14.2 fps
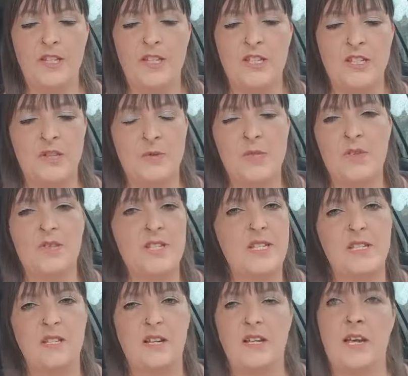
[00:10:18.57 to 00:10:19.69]
she was on
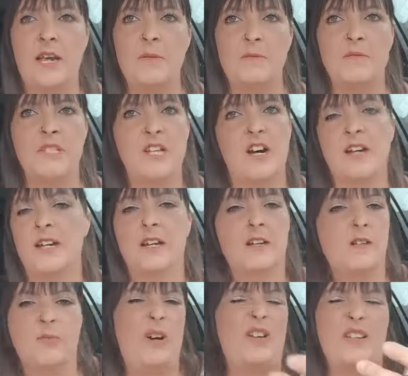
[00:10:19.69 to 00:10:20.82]
this diet,
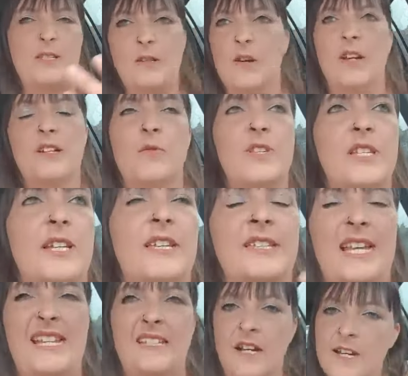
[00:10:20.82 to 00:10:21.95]
well, I don't want to
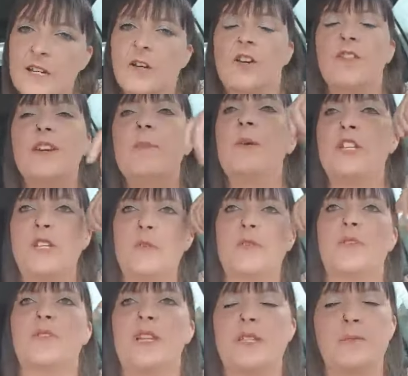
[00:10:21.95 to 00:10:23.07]
say diet coffee, but she was
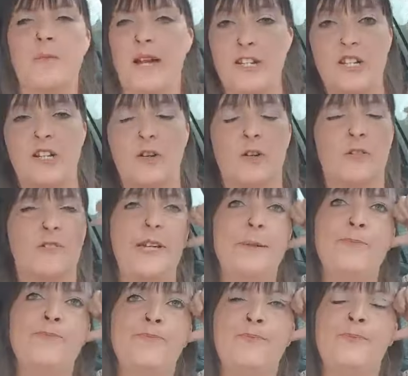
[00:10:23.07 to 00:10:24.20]
on this magic
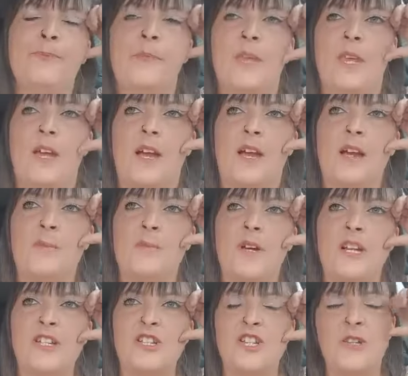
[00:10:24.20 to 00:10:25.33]
coffee,
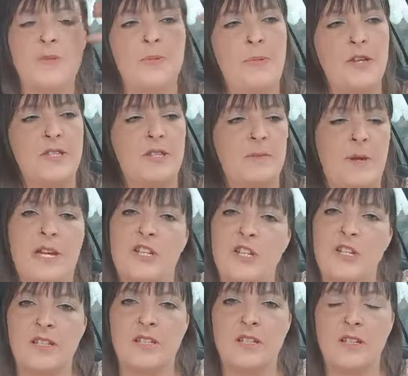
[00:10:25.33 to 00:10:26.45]
and she was posting
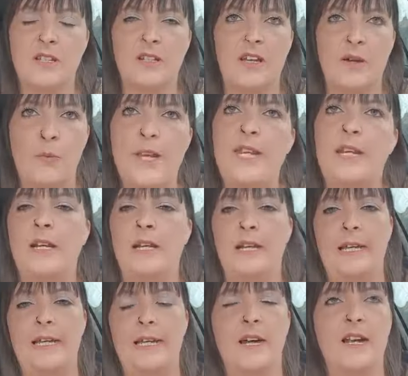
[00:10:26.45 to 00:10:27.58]
pictures like
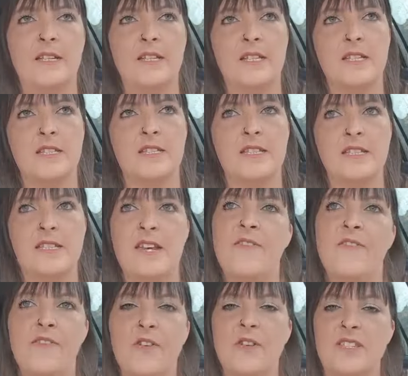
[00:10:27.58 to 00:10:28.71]
weekly, and the
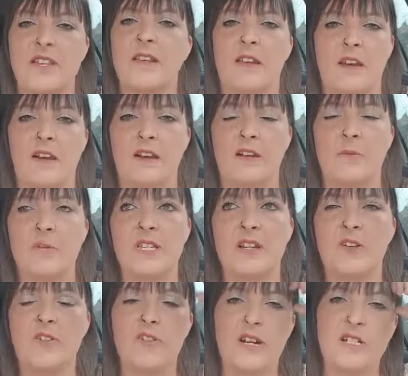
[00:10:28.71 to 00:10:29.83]
difference in her was
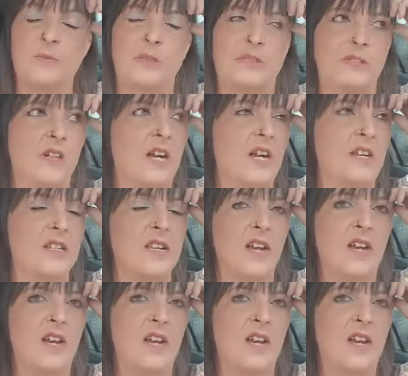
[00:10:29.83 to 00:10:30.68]
incredible. And